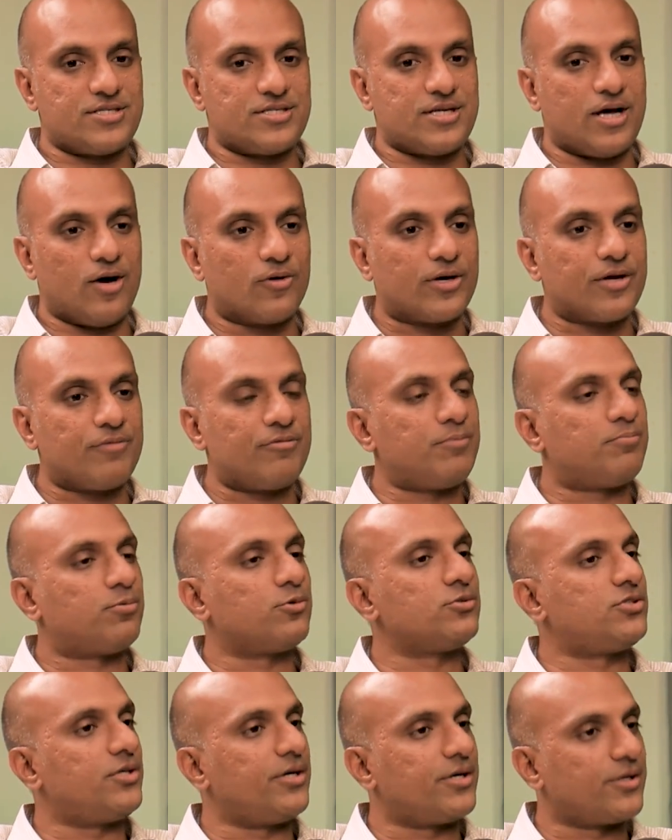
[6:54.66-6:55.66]
how can we
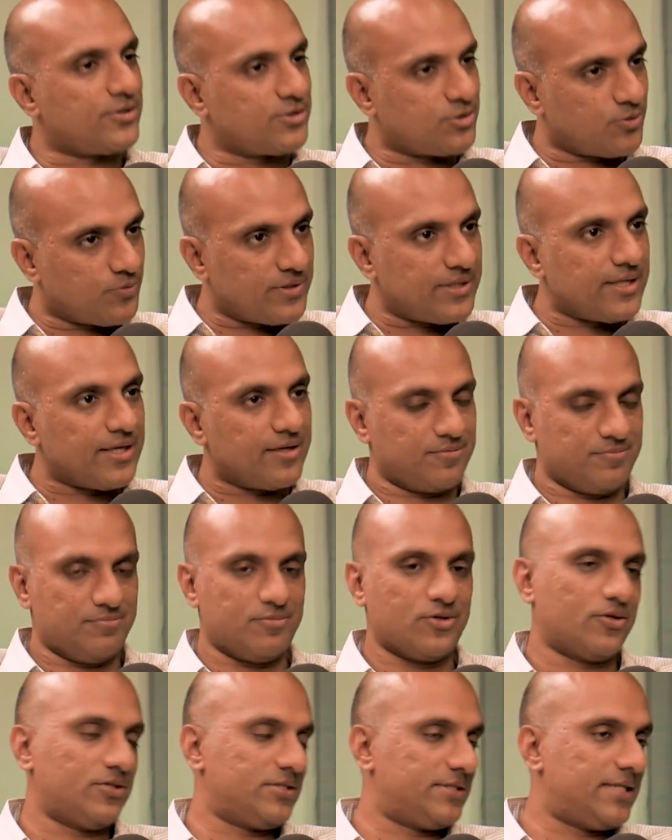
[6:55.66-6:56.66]
boost returns over there?
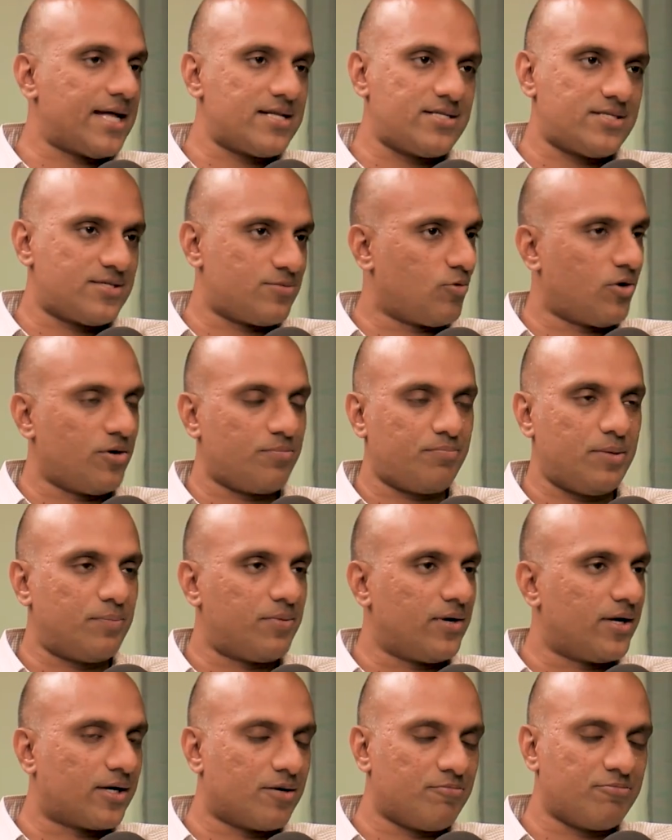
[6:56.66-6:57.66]
Because that's what
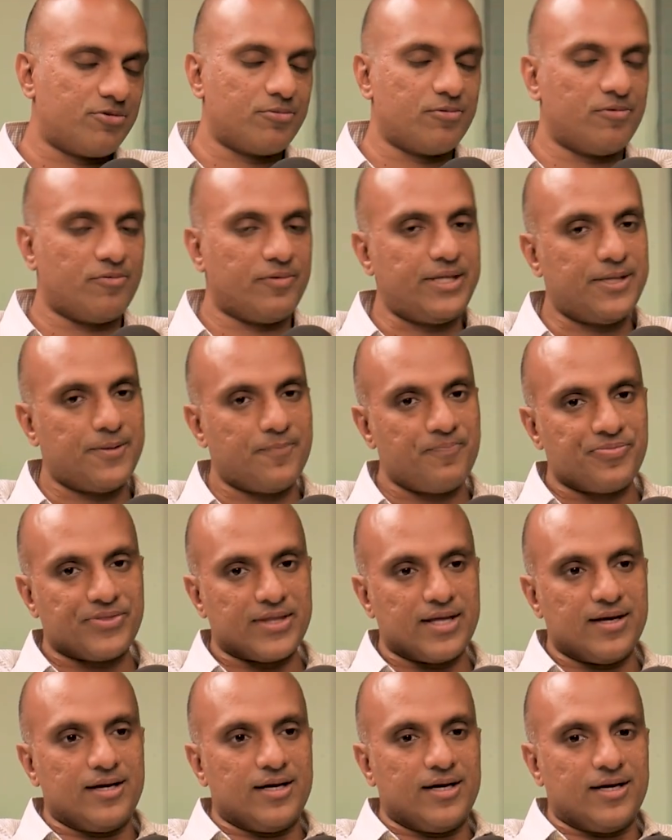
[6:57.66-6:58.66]
people are comfortable with.
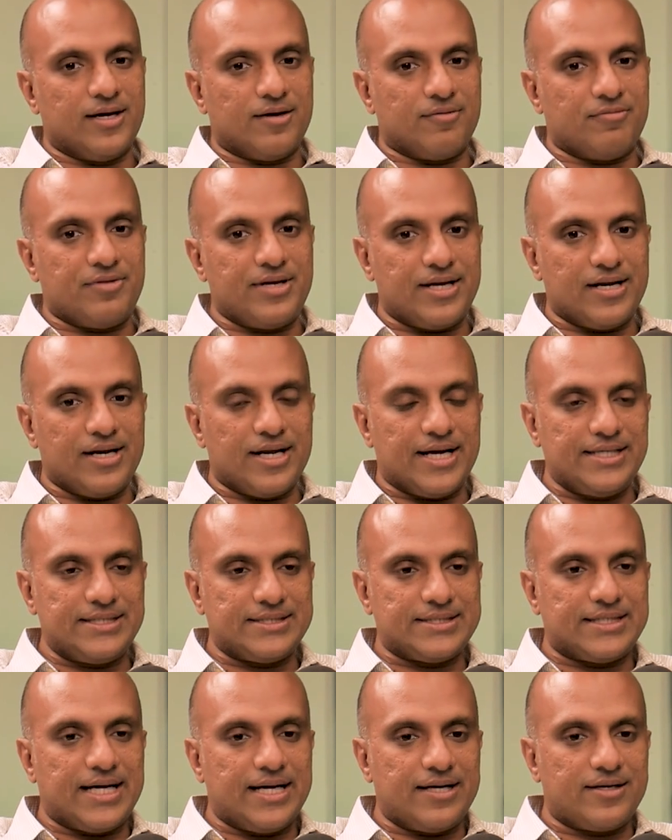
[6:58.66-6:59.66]
We
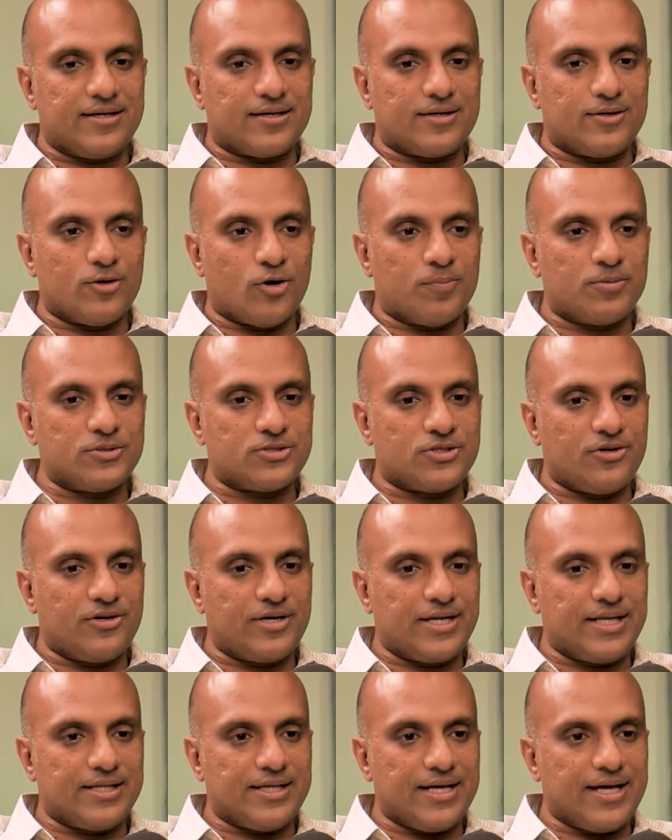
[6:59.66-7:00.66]
realized that the
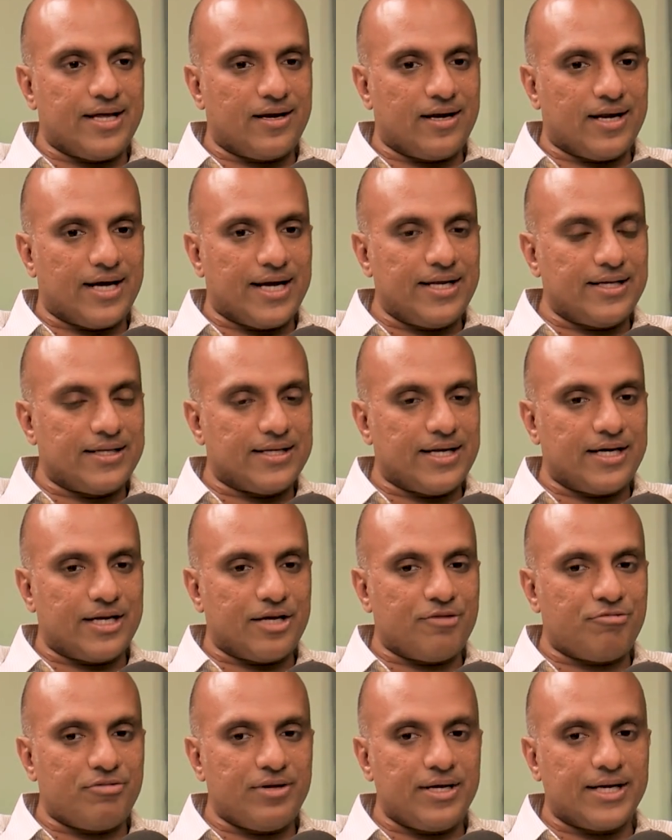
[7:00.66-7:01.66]
opportunity there lies that
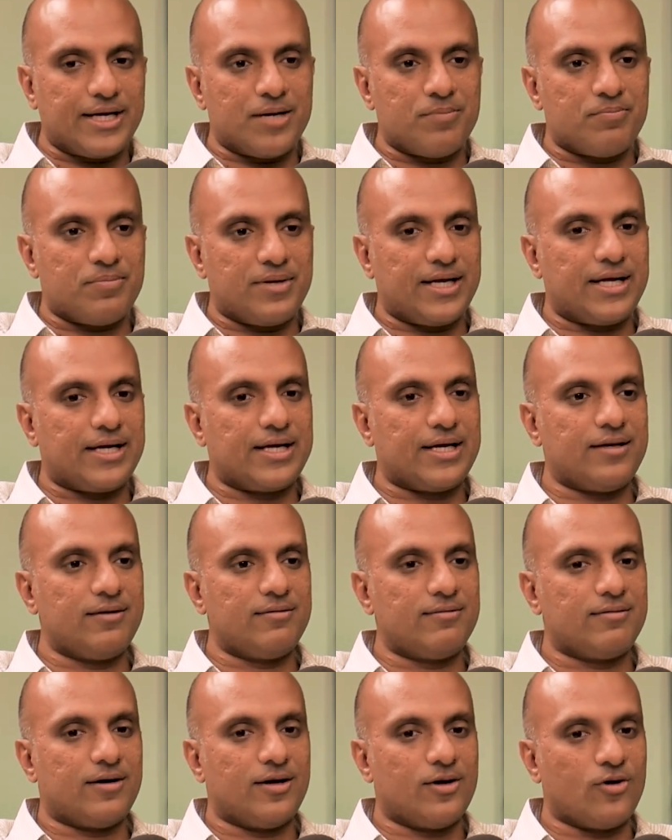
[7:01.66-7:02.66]
if we can bring in
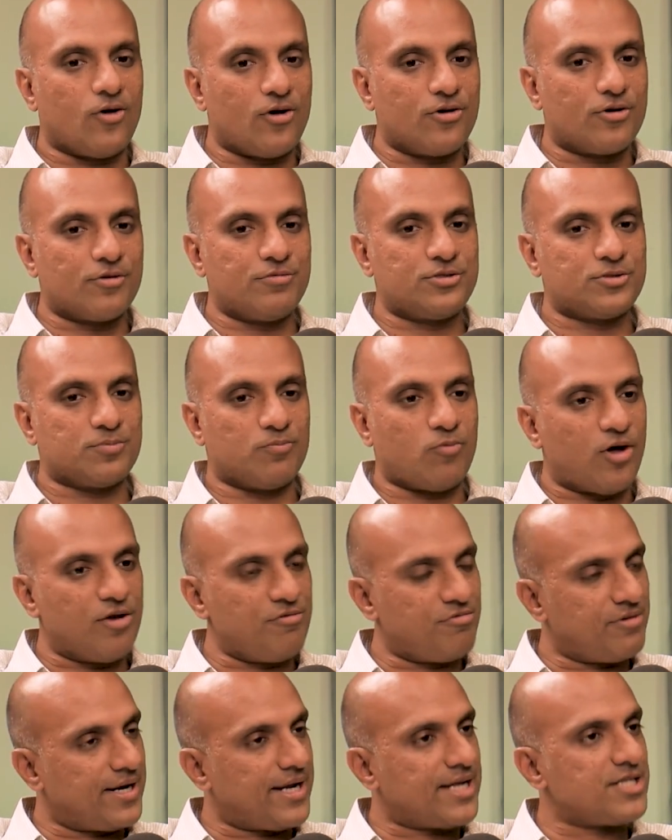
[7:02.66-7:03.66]
a lot of small
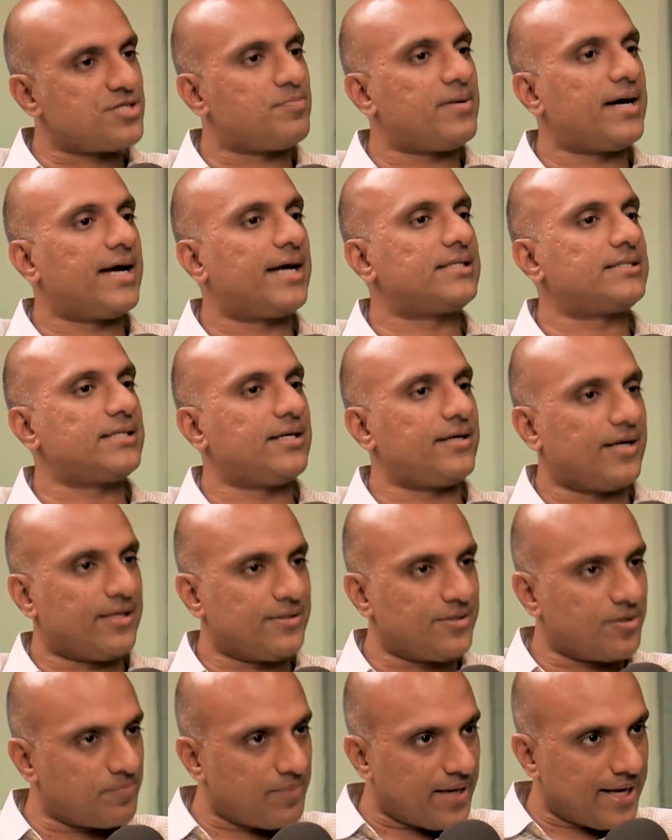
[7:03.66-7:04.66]
finance banks and
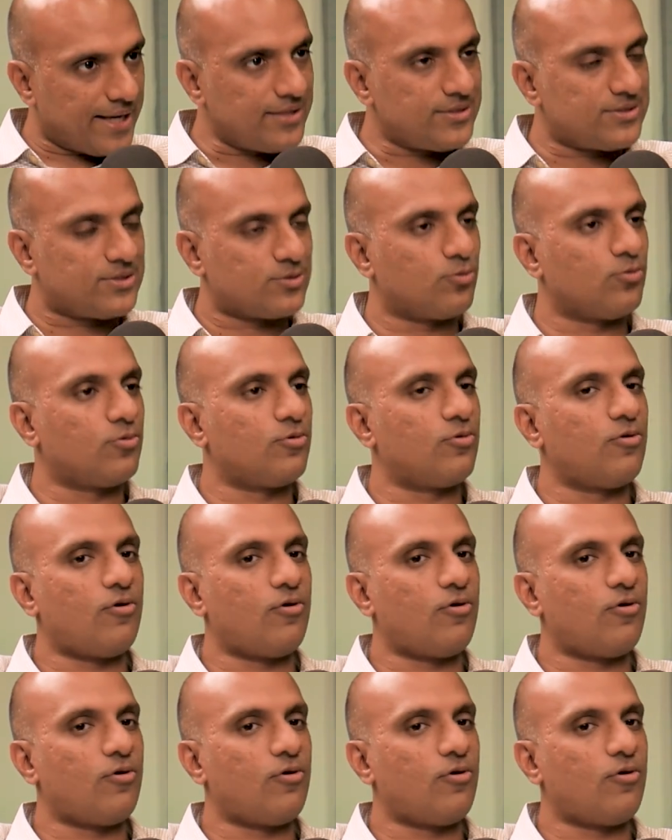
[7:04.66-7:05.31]
other banks who